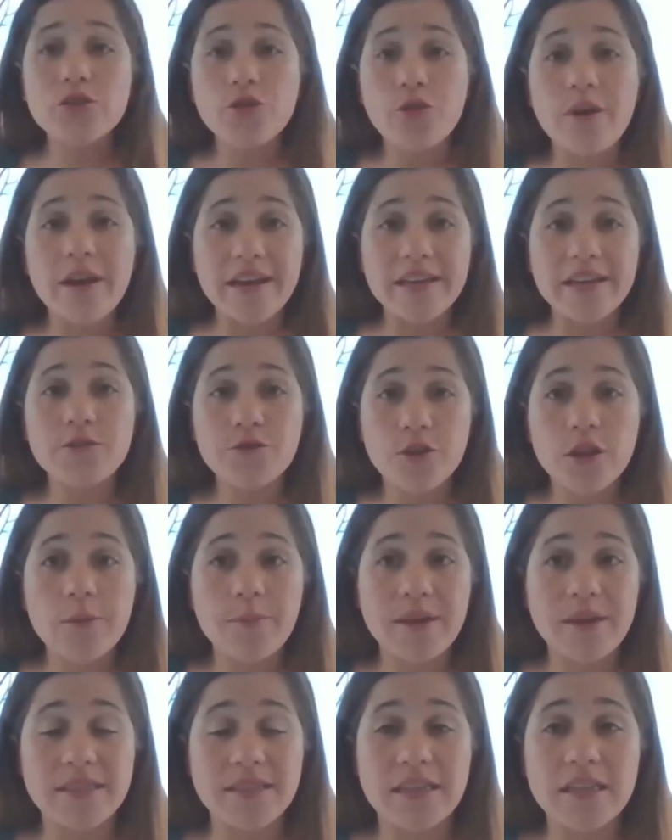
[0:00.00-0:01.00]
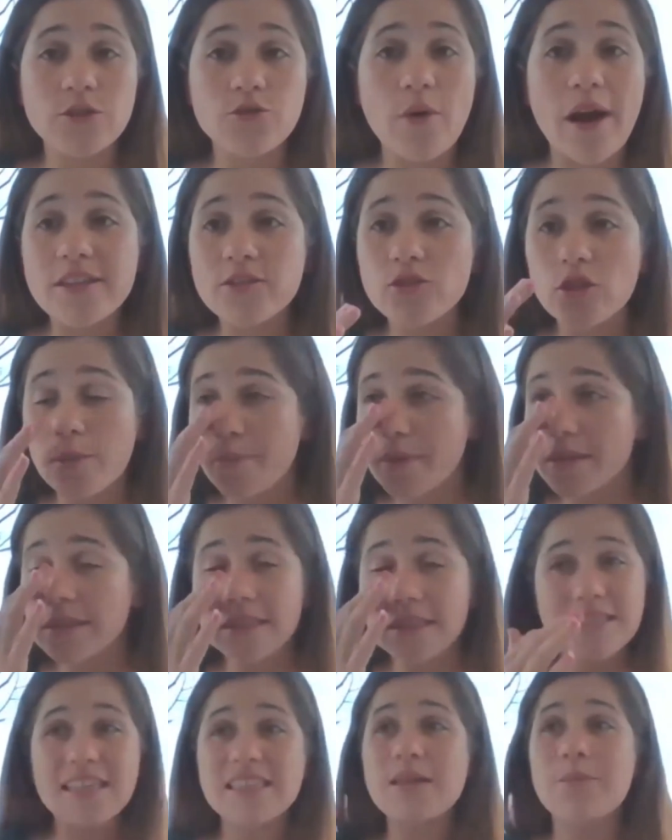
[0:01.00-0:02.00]
screens for the business, right? So the
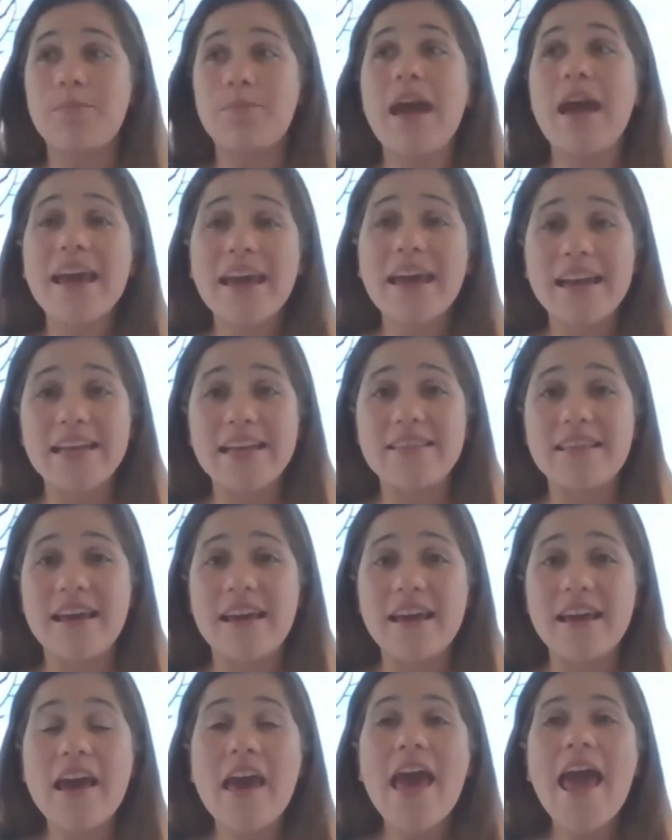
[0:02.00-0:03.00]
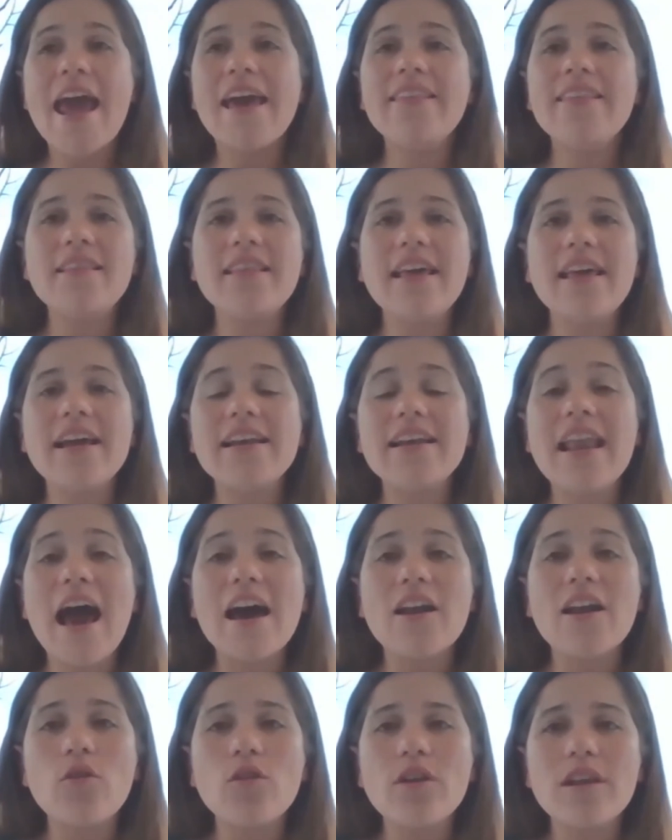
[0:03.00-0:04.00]
business doesn't pay anything, and then they
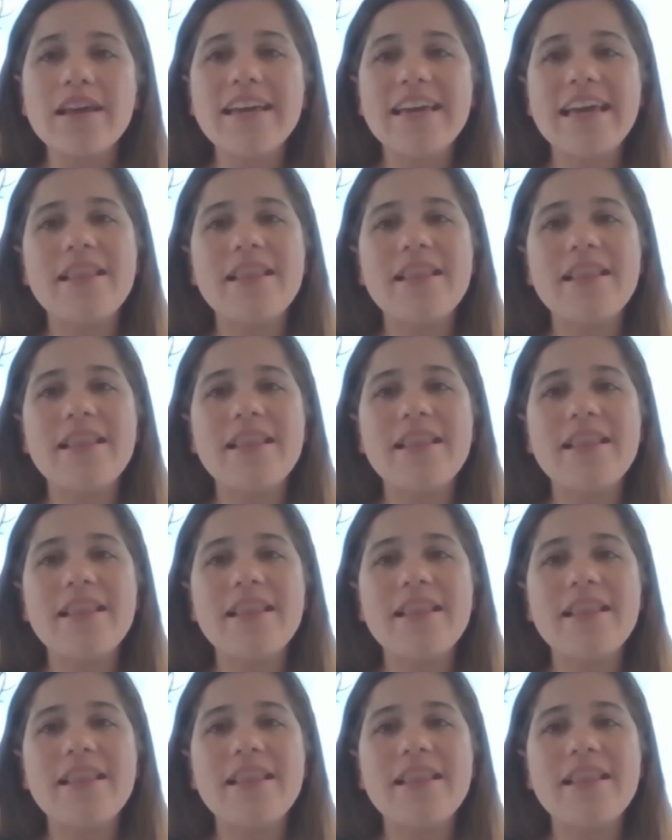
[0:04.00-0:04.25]
not only